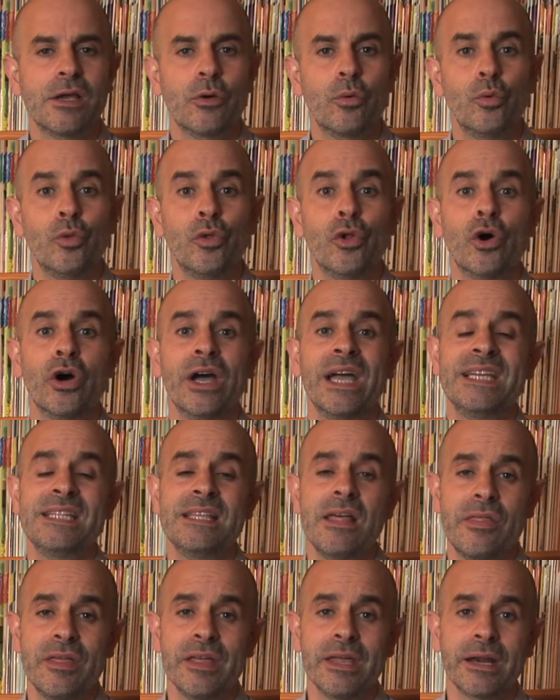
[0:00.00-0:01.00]
What I'm
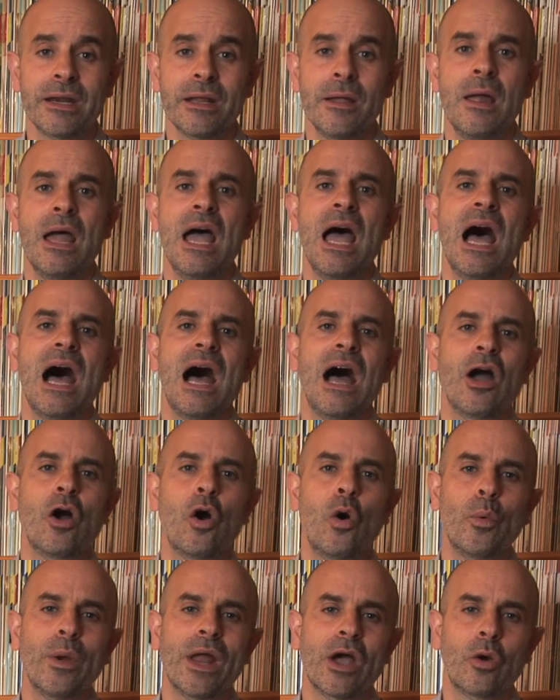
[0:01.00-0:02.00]
doing here is
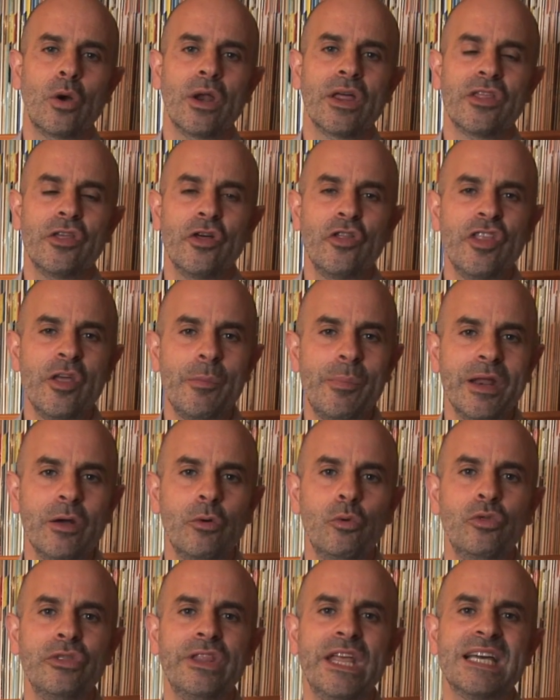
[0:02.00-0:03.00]
asking you
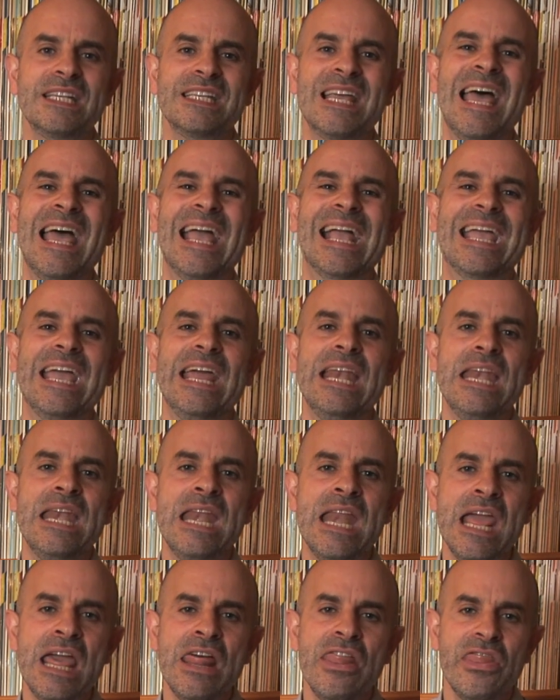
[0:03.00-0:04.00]
questions that you can
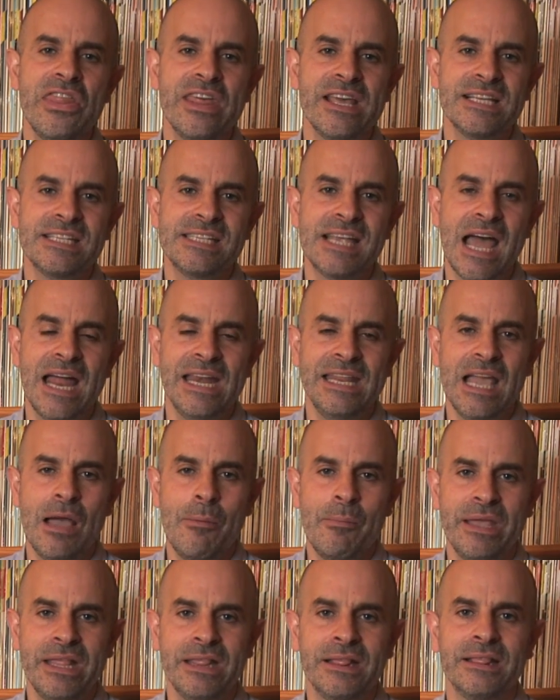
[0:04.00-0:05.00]
only answer
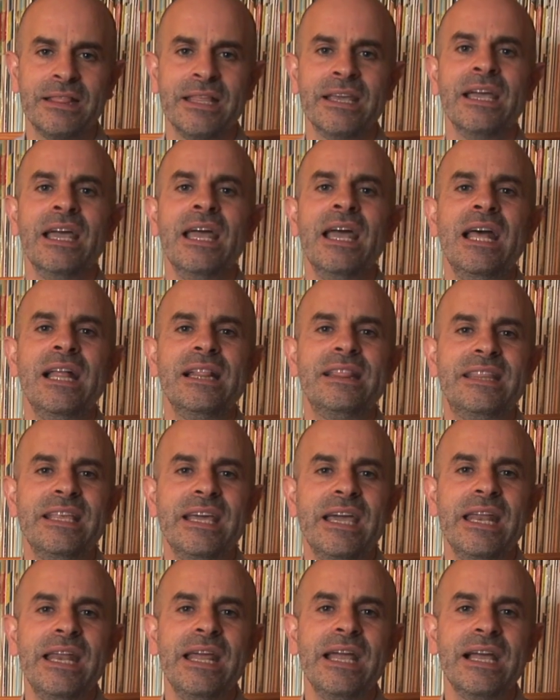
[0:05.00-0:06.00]
if you
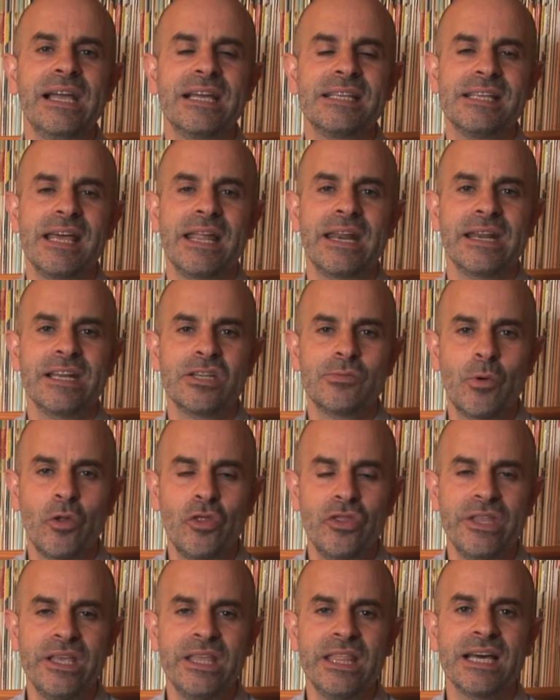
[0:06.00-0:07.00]
visualize the
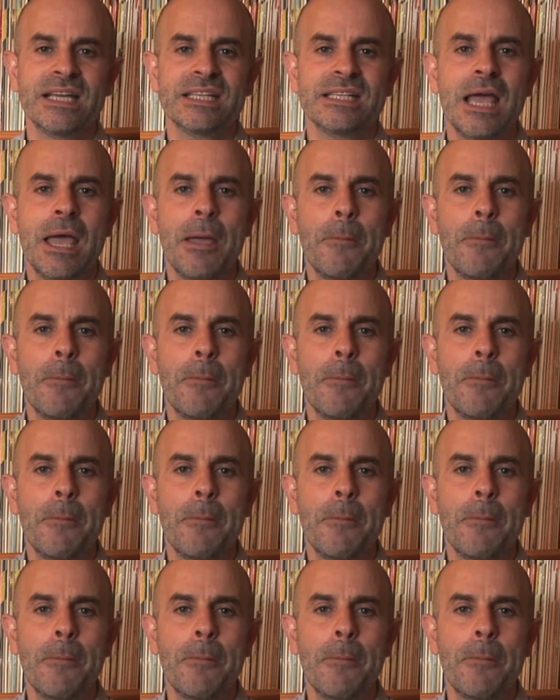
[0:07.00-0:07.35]
shapes.